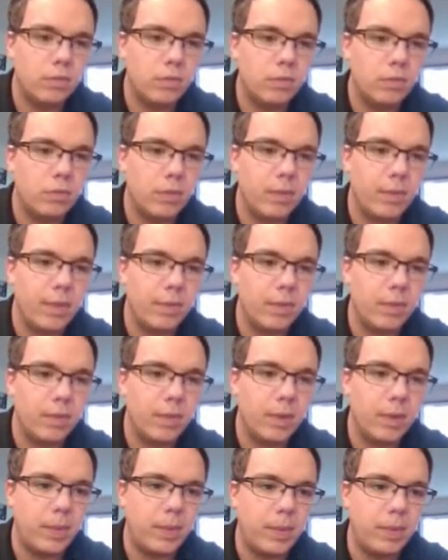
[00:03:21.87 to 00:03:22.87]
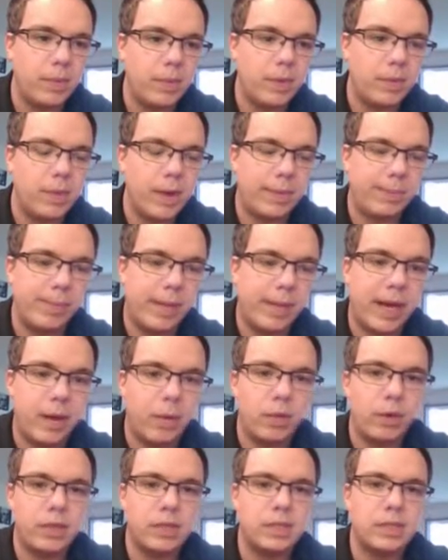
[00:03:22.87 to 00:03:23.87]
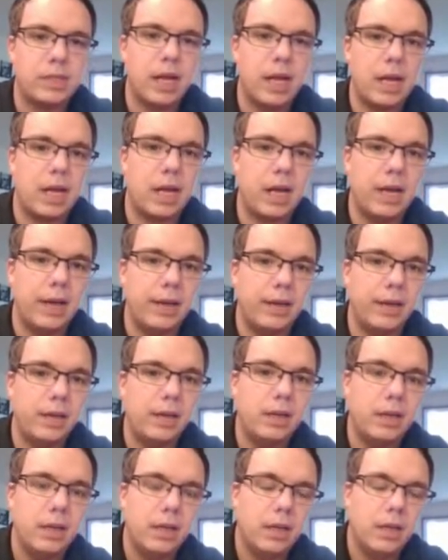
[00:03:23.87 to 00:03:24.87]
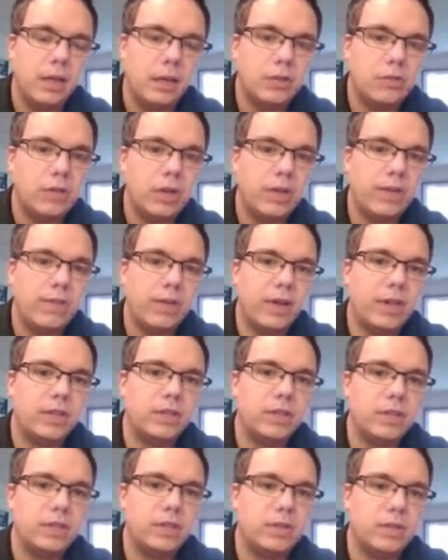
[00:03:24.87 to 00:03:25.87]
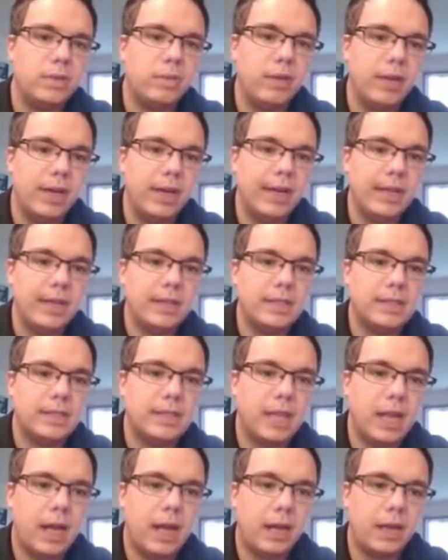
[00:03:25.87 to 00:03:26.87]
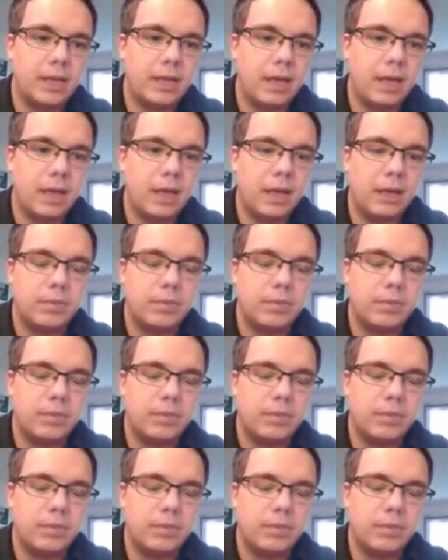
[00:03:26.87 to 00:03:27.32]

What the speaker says: remember, when we write powers on trig functions, we put it inside.